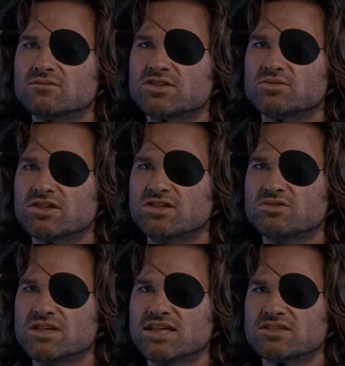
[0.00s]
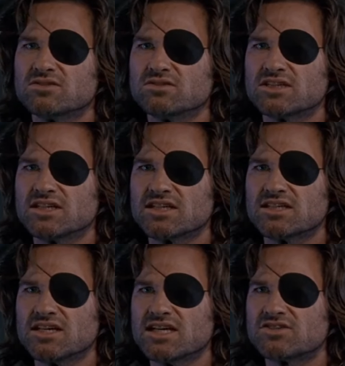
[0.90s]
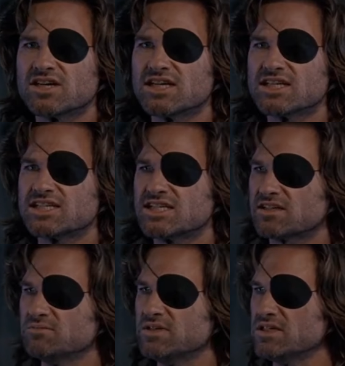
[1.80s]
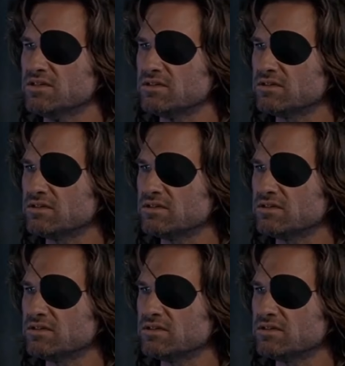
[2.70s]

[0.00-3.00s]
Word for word: Which one of you assholes gets to die trying to stick me?